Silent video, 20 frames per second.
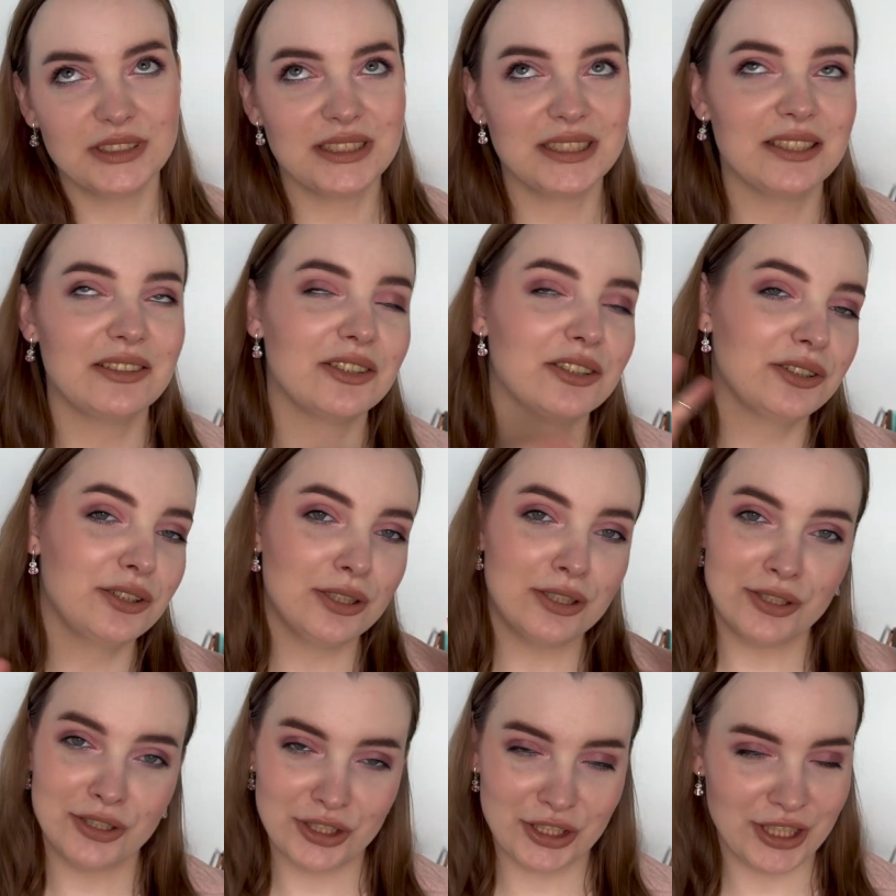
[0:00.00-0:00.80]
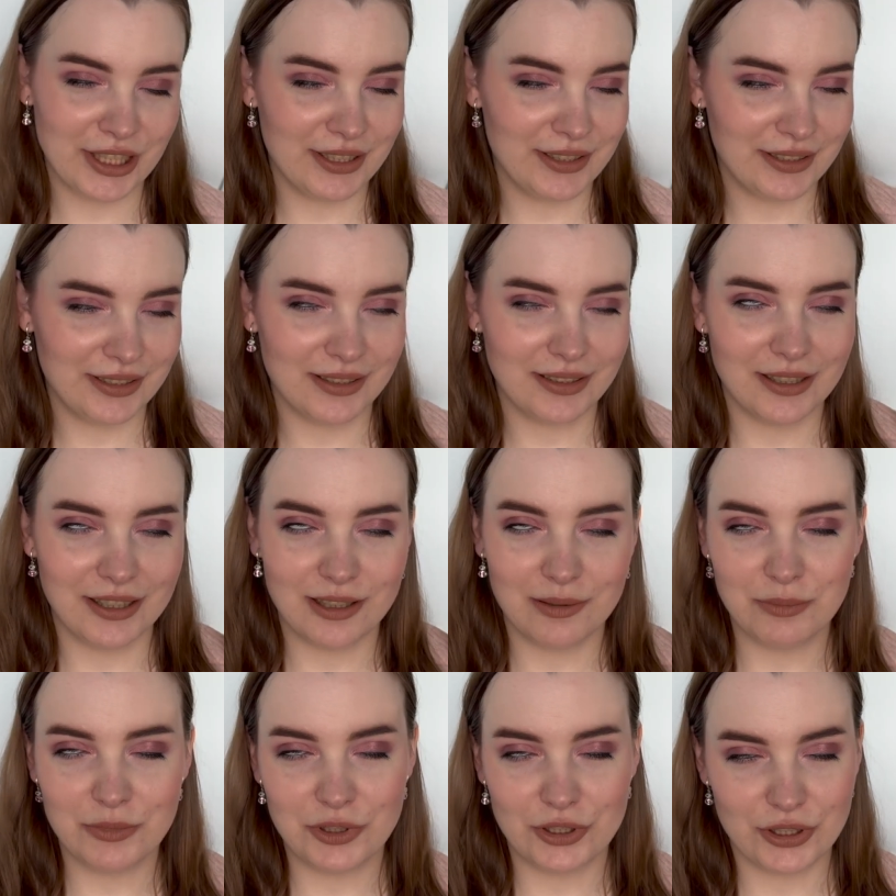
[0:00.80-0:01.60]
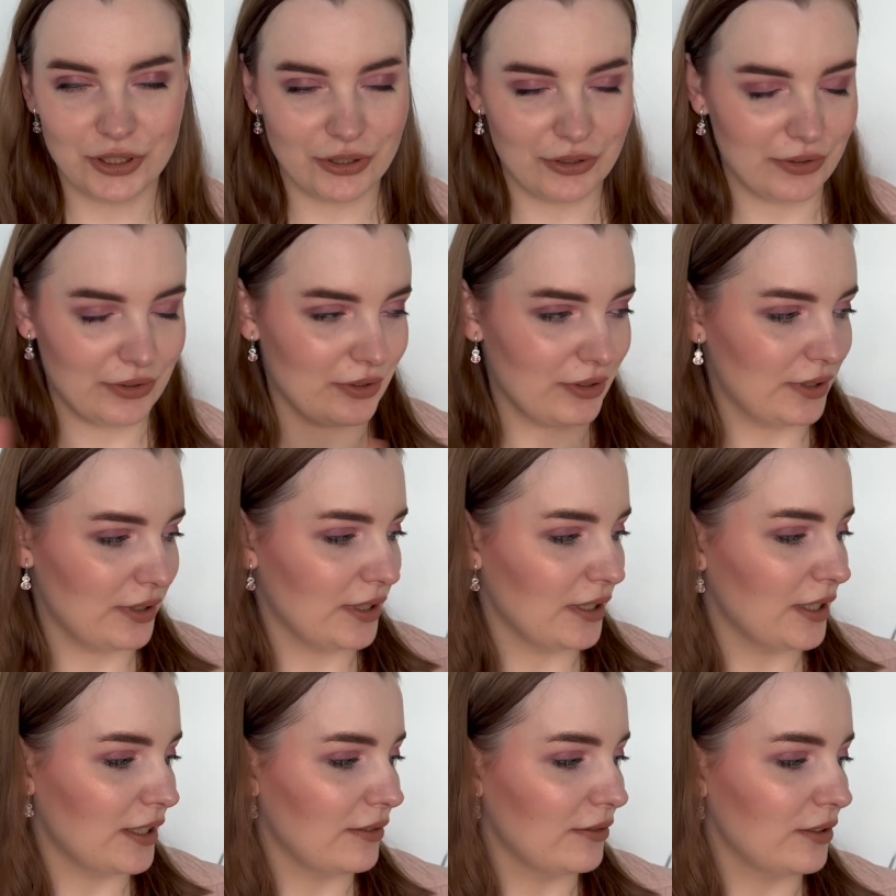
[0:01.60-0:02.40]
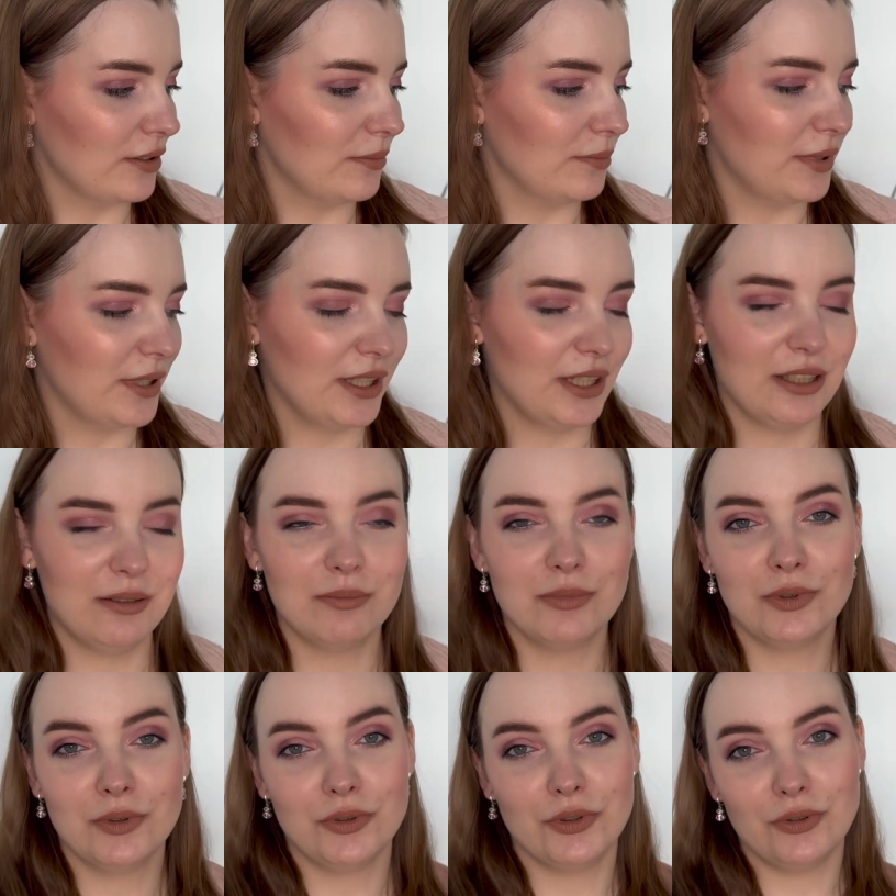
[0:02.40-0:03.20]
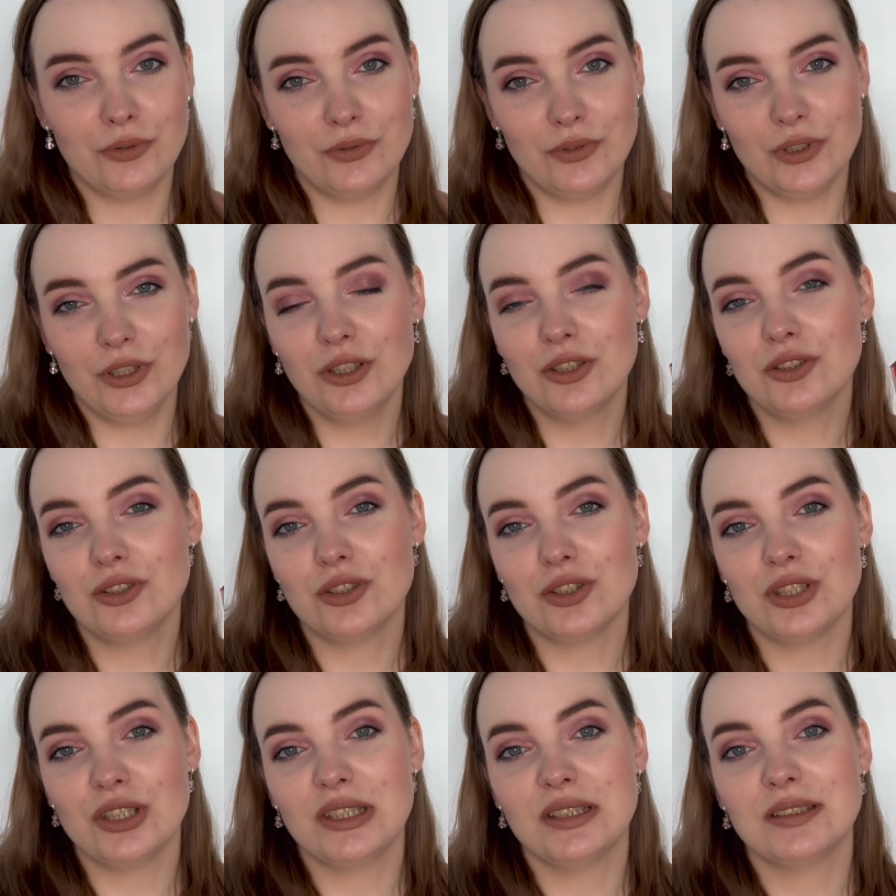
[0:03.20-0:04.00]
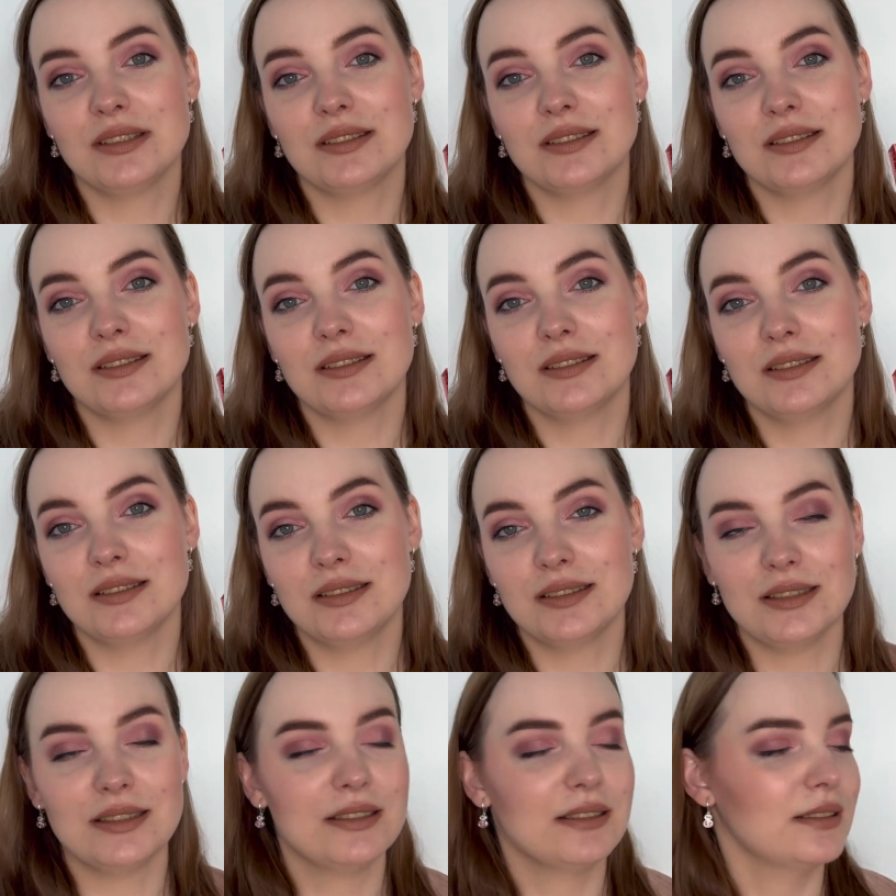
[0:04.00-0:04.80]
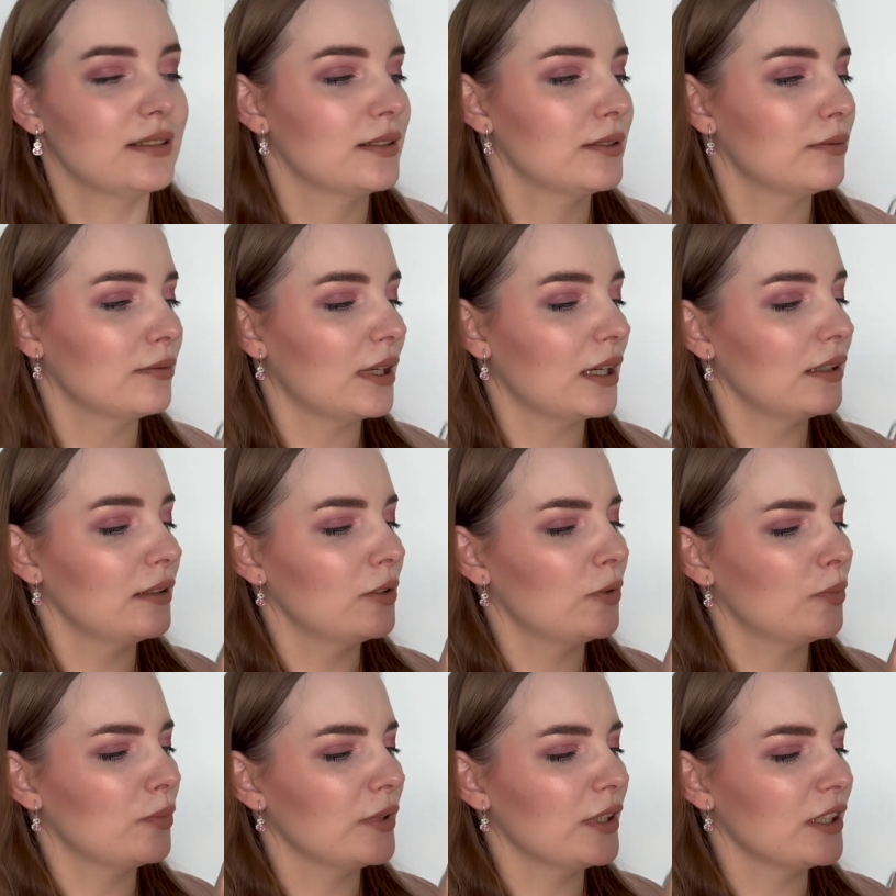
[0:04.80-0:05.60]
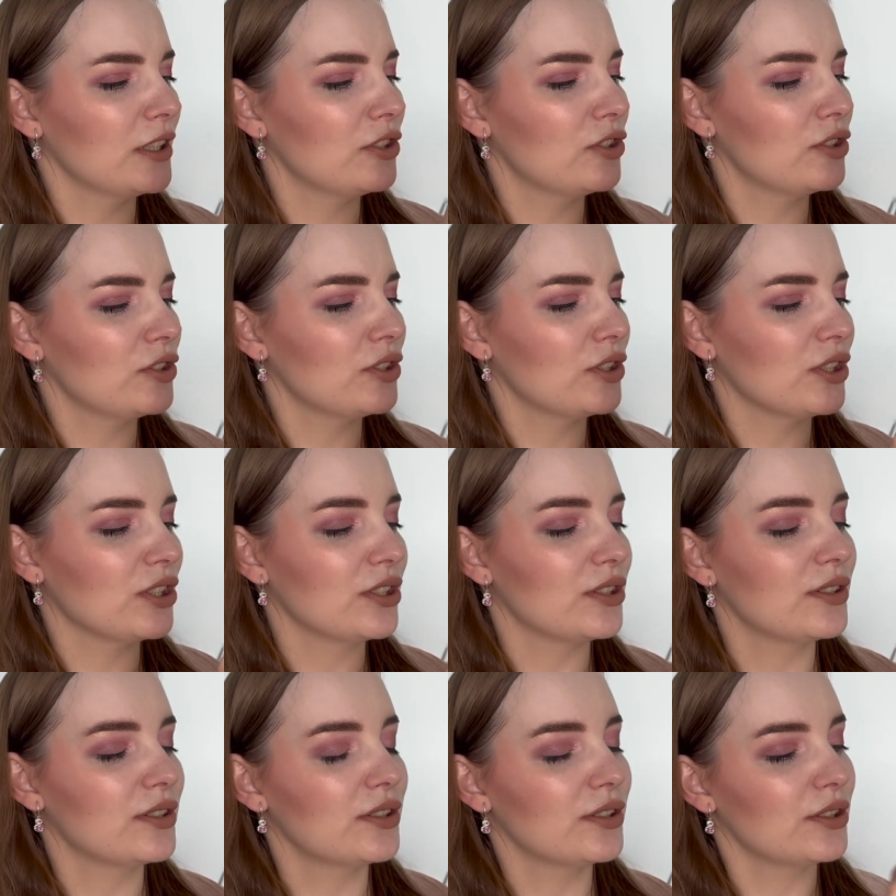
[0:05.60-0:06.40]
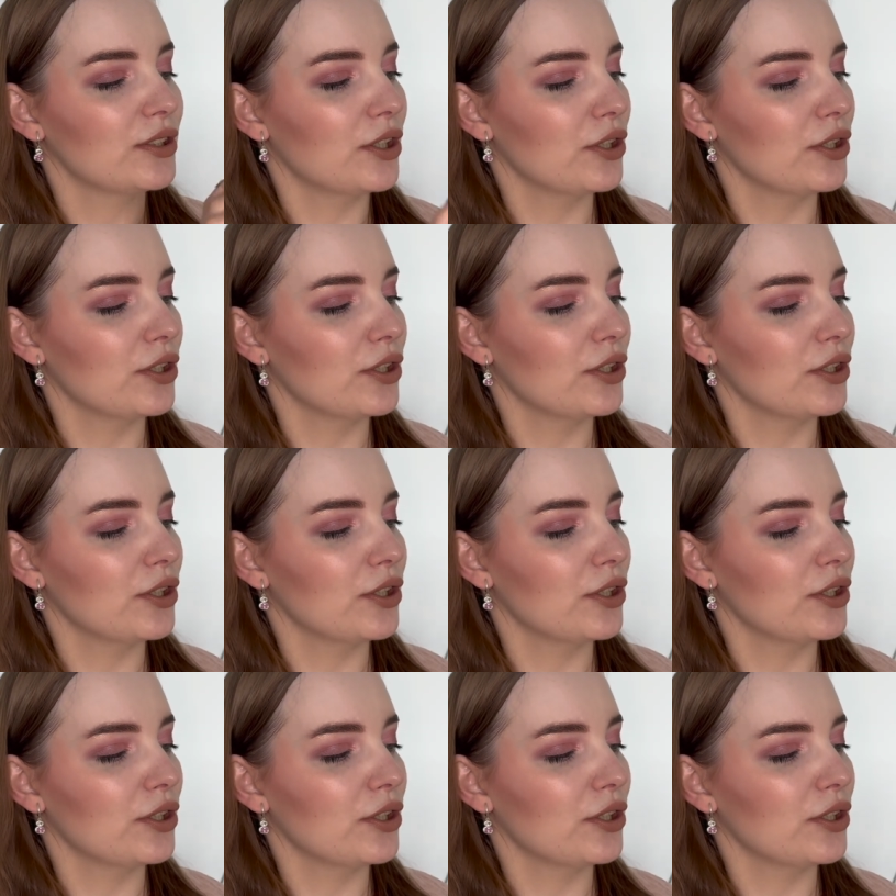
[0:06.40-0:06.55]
The only shade that I'm sure that I will be able to finish is this one, which is